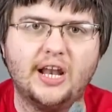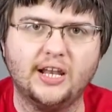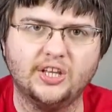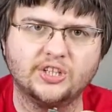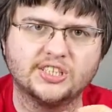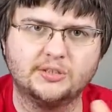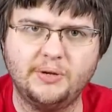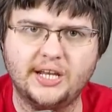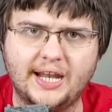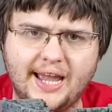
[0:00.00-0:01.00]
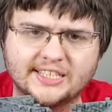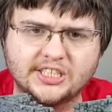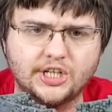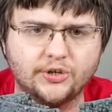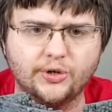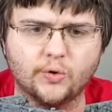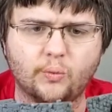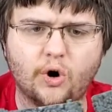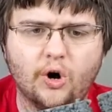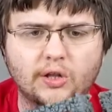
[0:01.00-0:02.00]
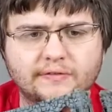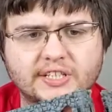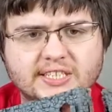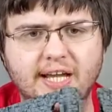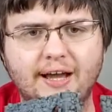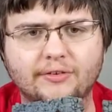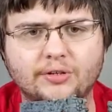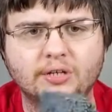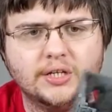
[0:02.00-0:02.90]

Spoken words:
it looks to be an exterior wall of this tavern.